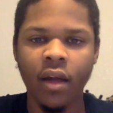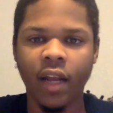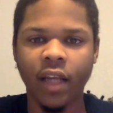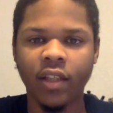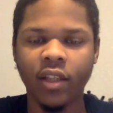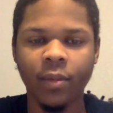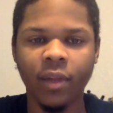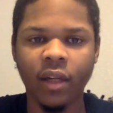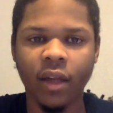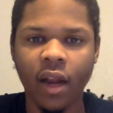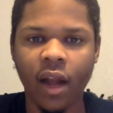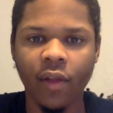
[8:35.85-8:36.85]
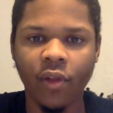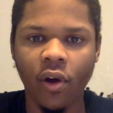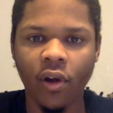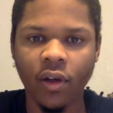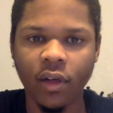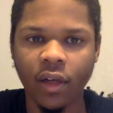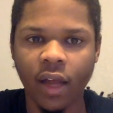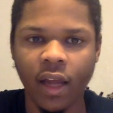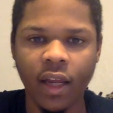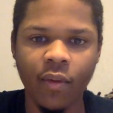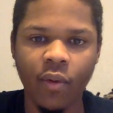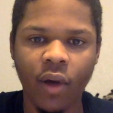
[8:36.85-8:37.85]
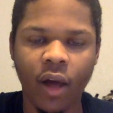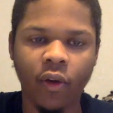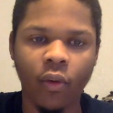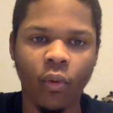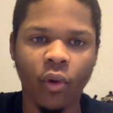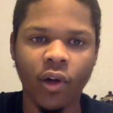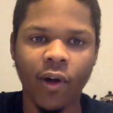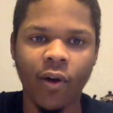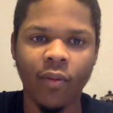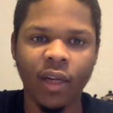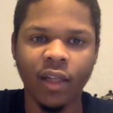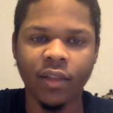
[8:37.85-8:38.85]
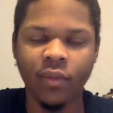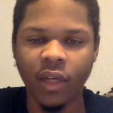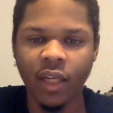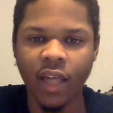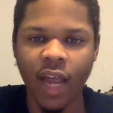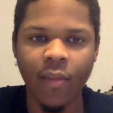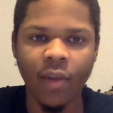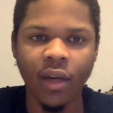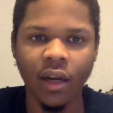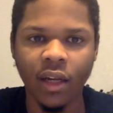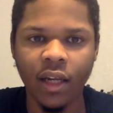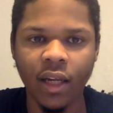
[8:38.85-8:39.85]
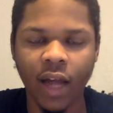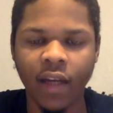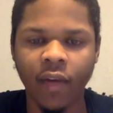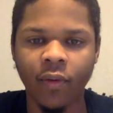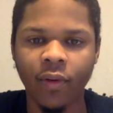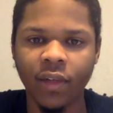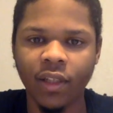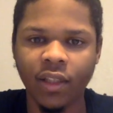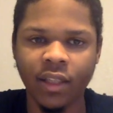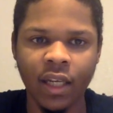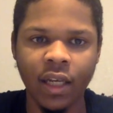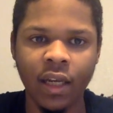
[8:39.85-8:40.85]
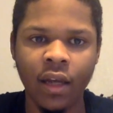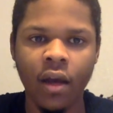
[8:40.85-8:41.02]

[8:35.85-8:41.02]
that's something that I thought that he would have to work on, because when he came in the league, I didn't really see